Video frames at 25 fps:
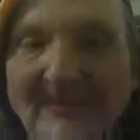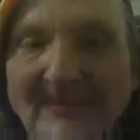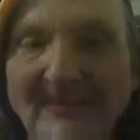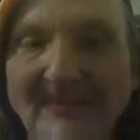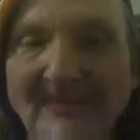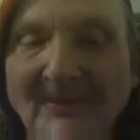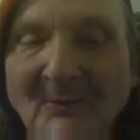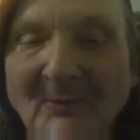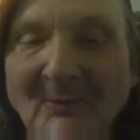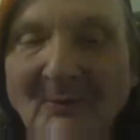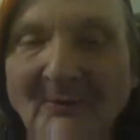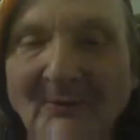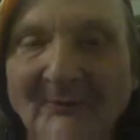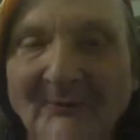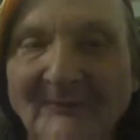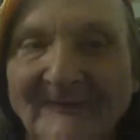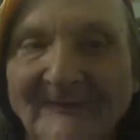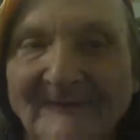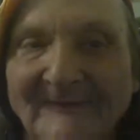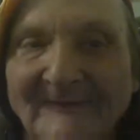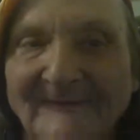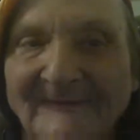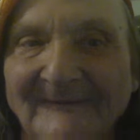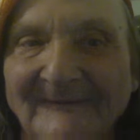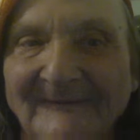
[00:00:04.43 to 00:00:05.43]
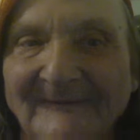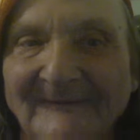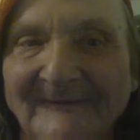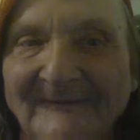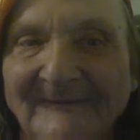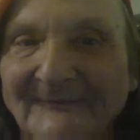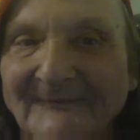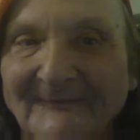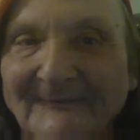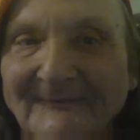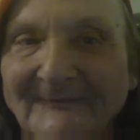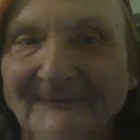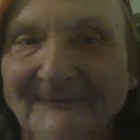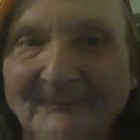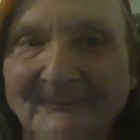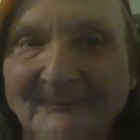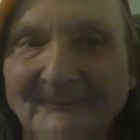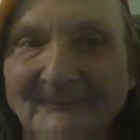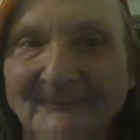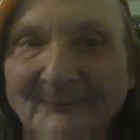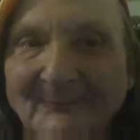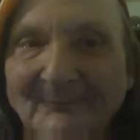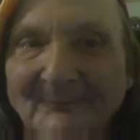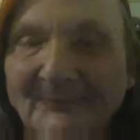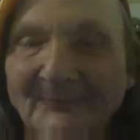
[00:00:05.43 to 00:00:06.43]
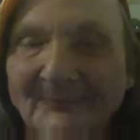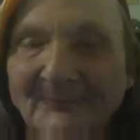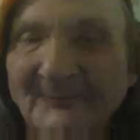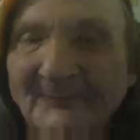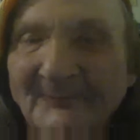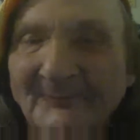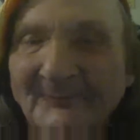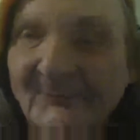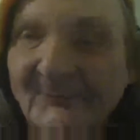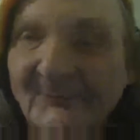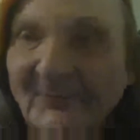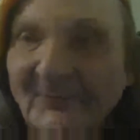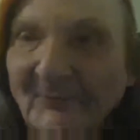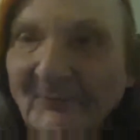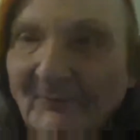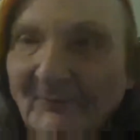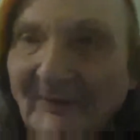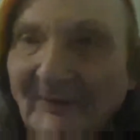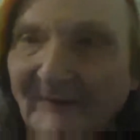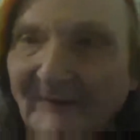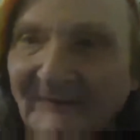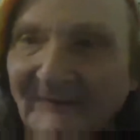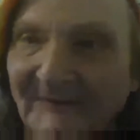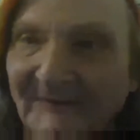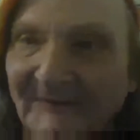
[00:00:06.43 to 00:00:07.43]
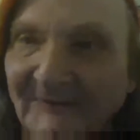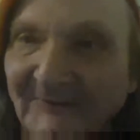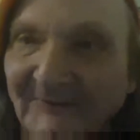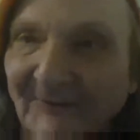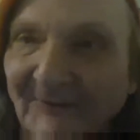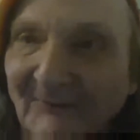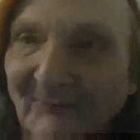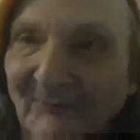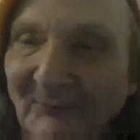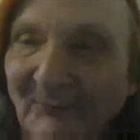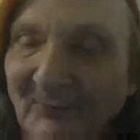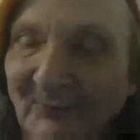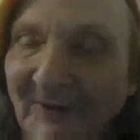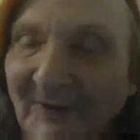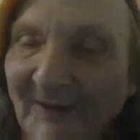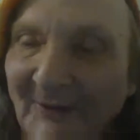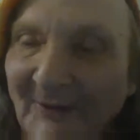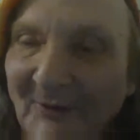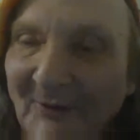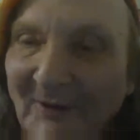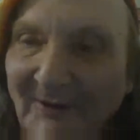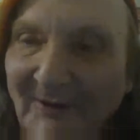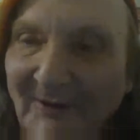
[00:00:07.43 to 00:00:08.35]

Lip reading: Well, greetings. We got to see if you got audio first